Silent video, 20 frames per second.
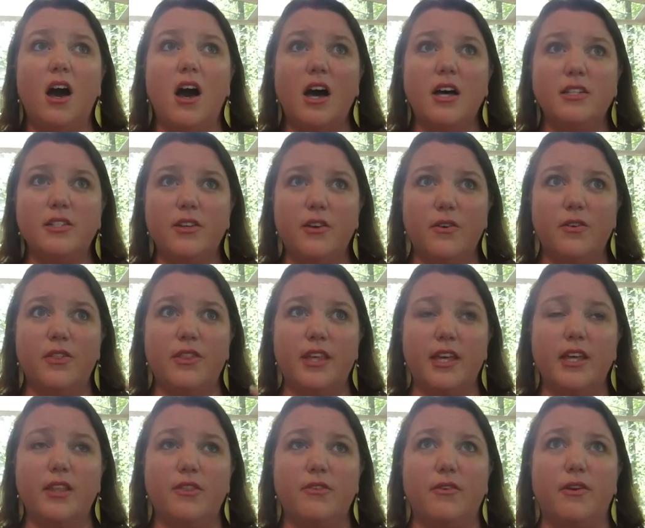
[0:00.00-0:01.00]
Also
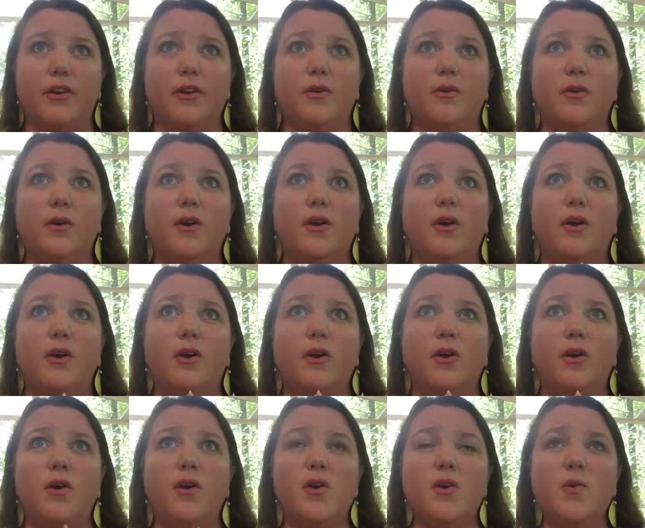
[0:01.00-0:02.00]
think through,
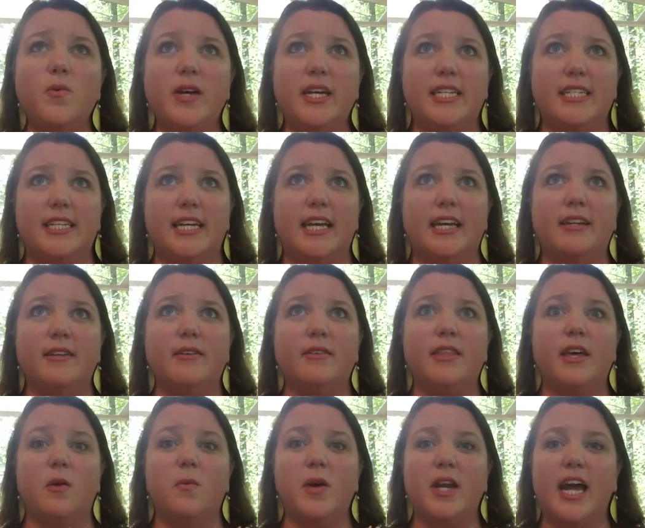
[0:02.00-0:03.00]
who is it
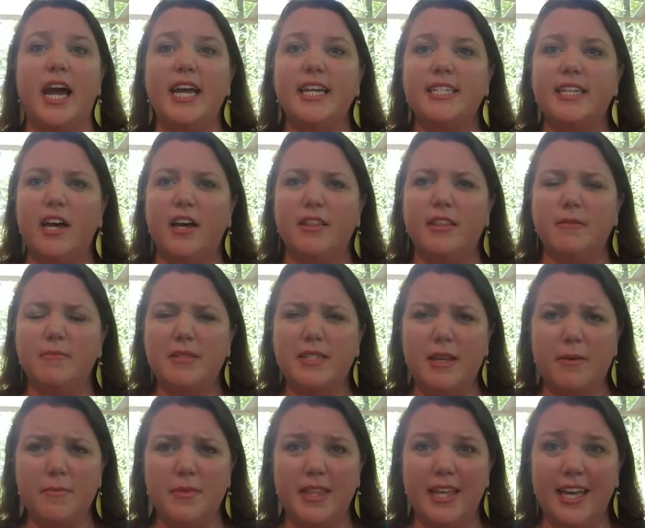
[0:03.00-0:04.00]
that when I tell them
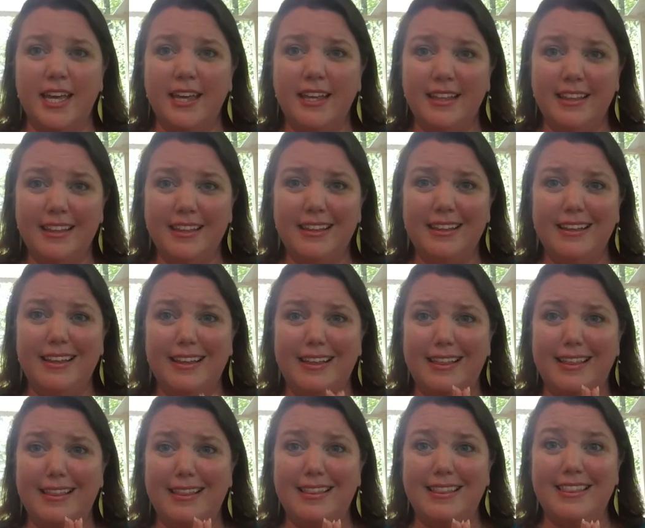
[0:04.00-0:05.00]
something,
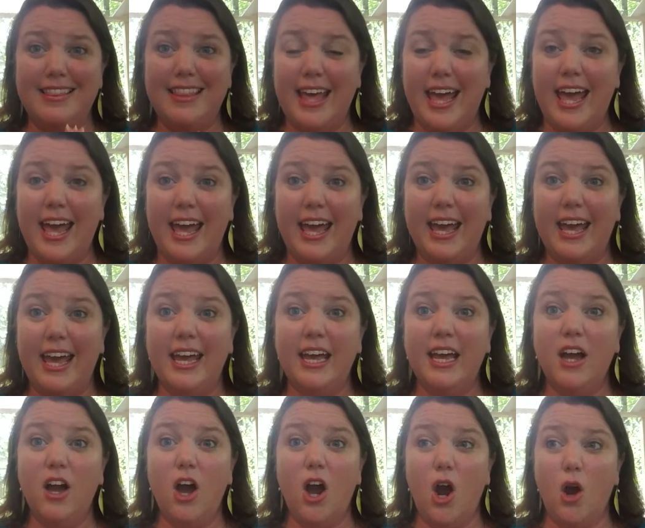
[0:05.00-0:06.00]
they
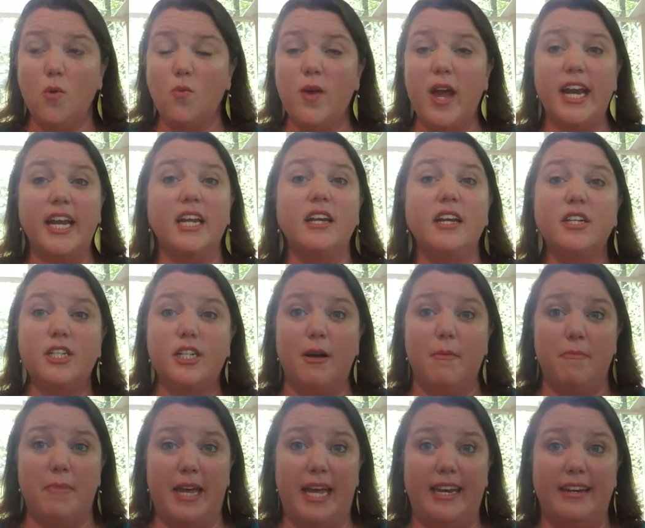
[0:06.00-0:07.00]
are ready to
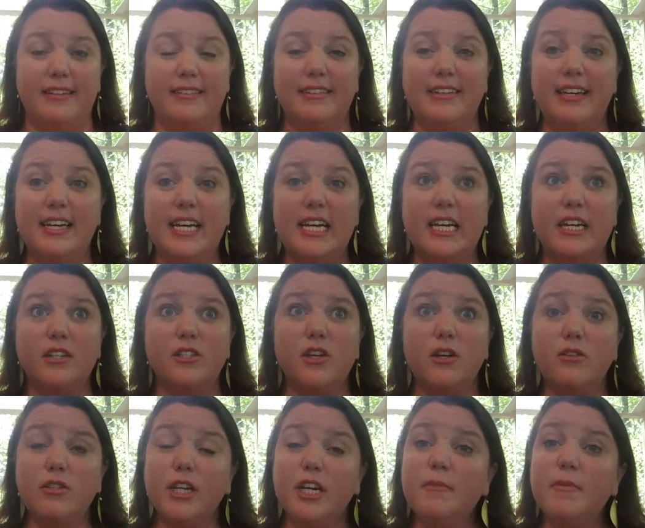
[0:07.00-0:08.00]
jump in? Because
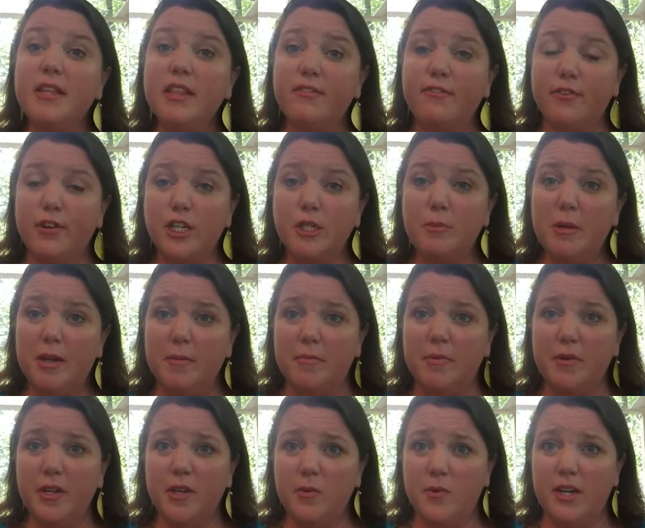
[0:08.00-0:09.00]
those are going to be the first
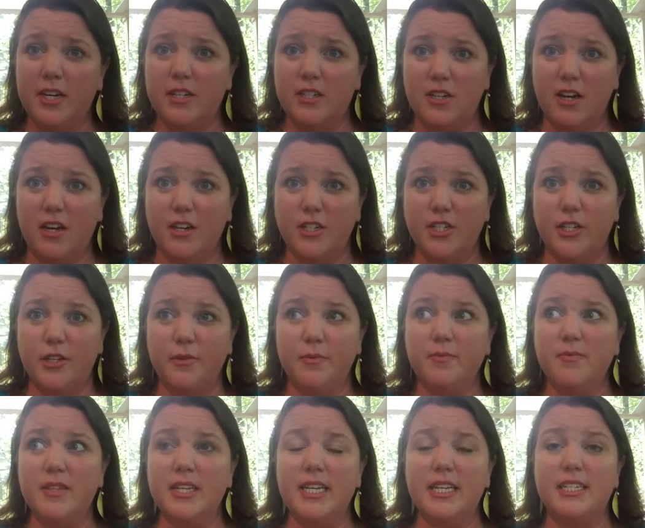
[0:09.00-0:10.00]
people you want to talk to.
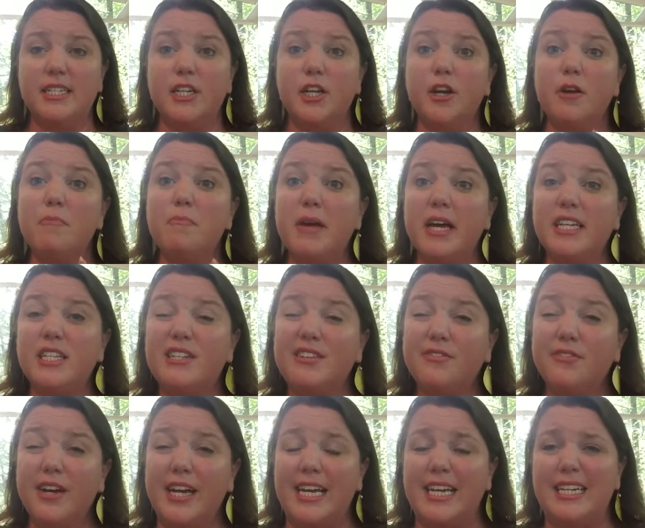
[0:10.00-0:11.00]
Is it your best
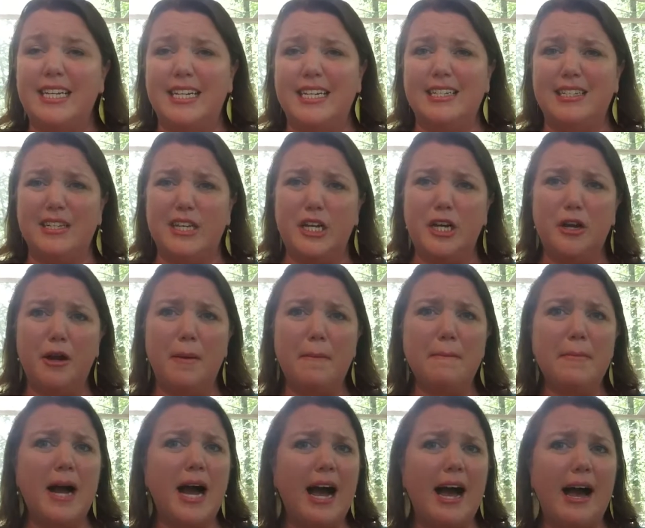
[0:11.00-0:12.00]
friend? Is it your
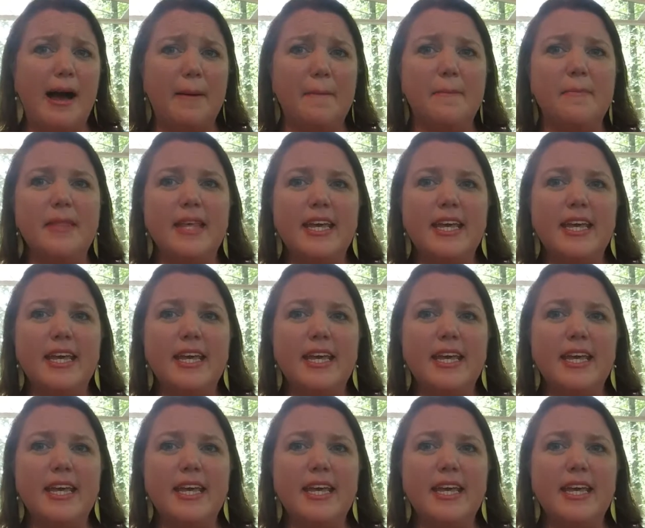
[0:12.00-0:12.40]
mom?